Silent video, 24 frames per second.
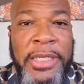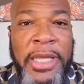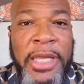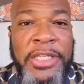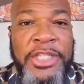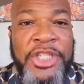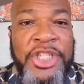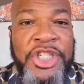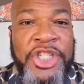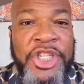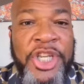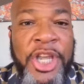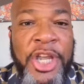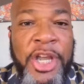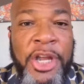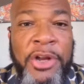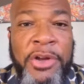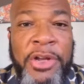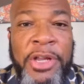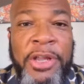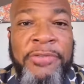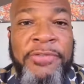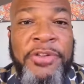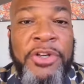and
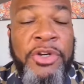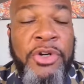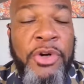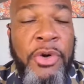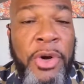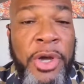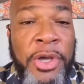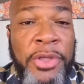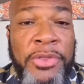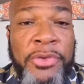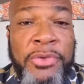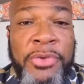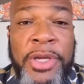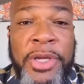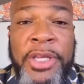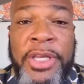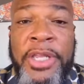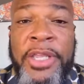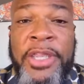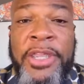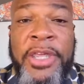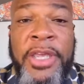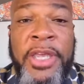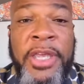share if you're going through
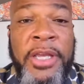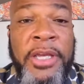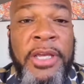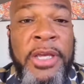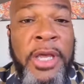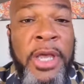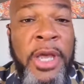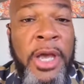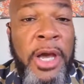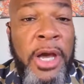anything.